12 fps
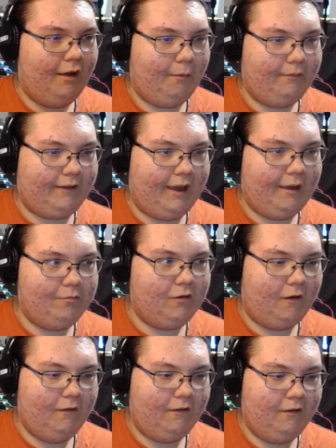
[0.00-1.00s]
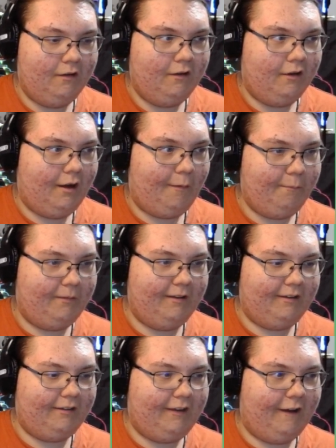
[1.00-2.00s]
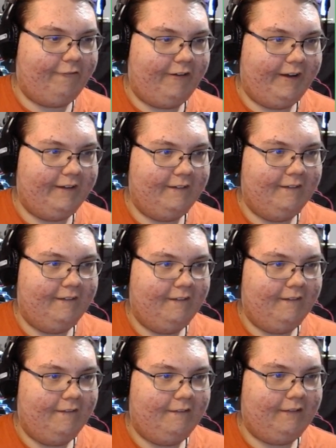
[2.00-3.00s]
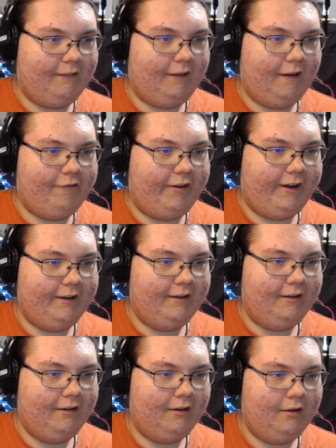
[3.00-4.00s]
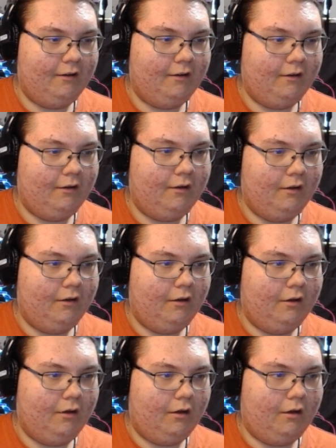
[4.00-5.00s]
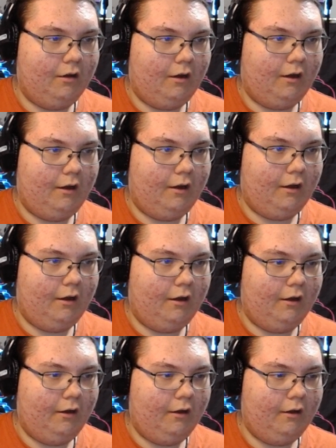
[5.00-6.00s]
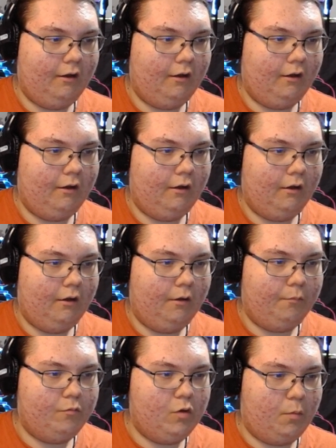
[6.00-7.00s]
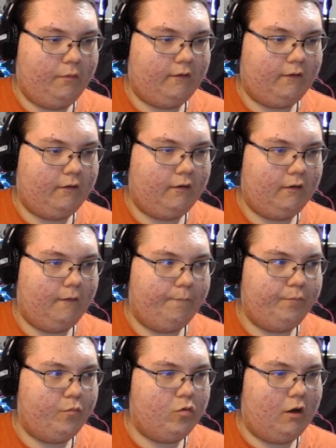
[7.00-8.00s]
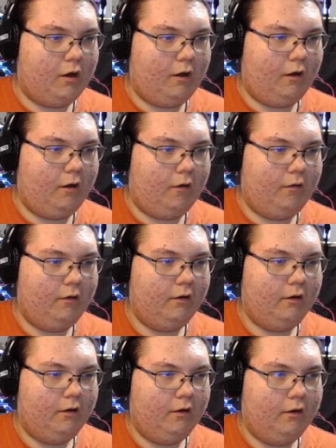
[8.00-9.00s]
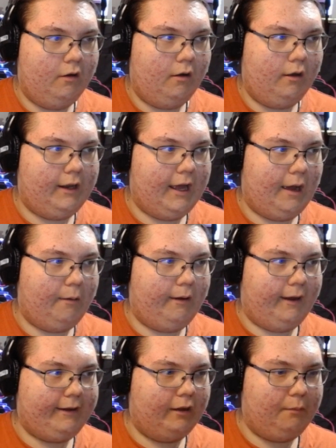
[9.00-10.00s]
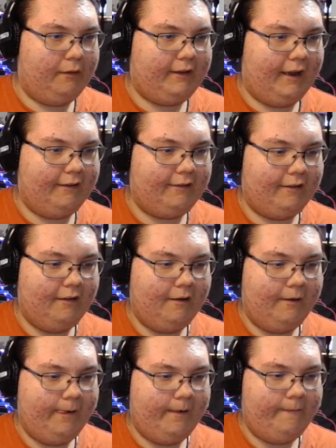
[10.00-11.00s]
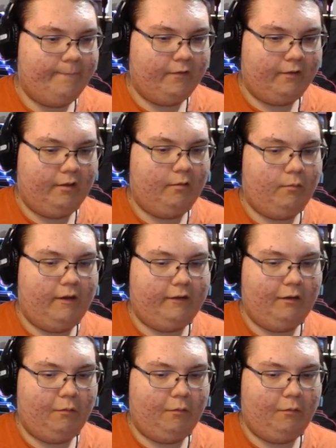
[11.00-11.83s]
I'm scared, bro. I'm, this is terrifying. This is terrifying. Uh. Oops. Bro. Nah, I can't do my task. Busy.